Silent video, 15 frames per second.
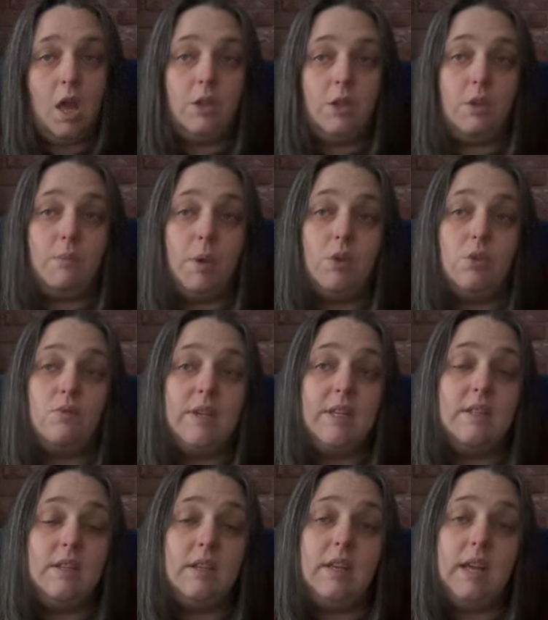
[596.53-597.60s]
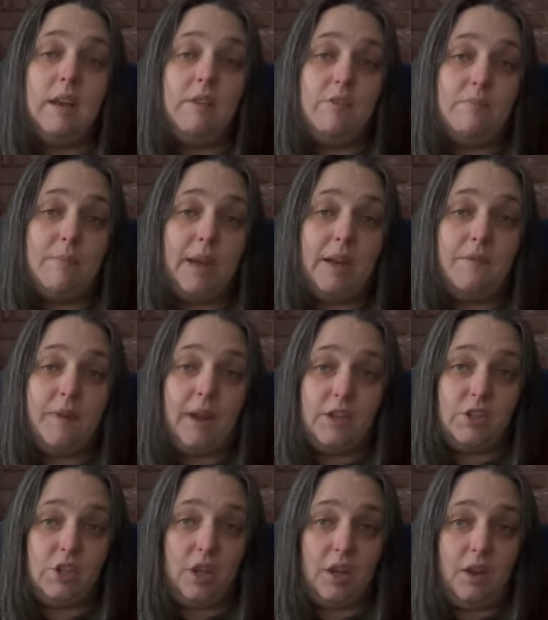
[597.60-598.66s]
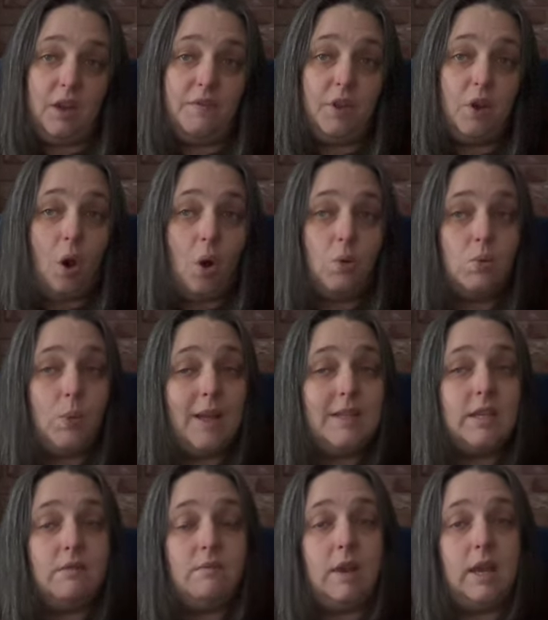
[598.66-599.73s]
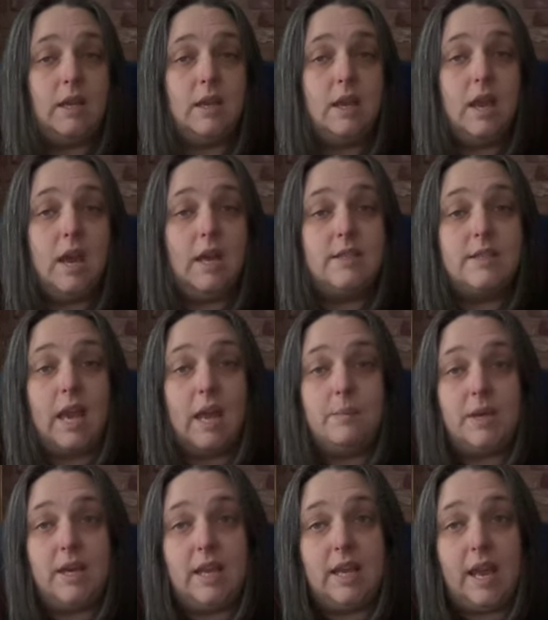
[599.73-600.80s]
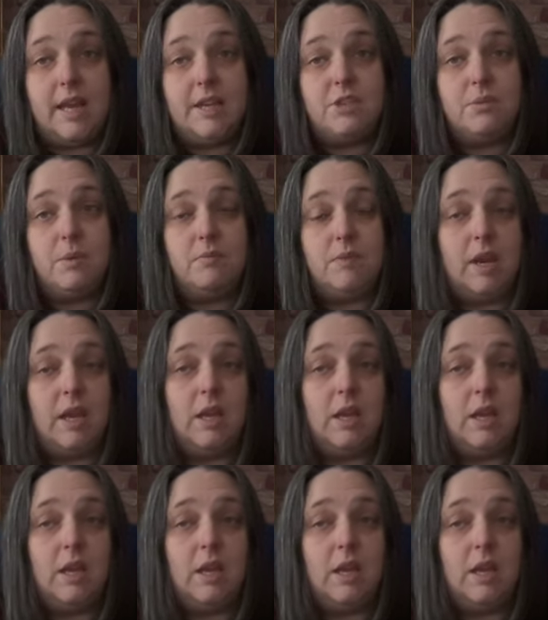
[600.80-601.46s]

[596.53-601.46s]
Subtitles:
The most recent year of manufacture of the gold wedding ring and diamond engagement ring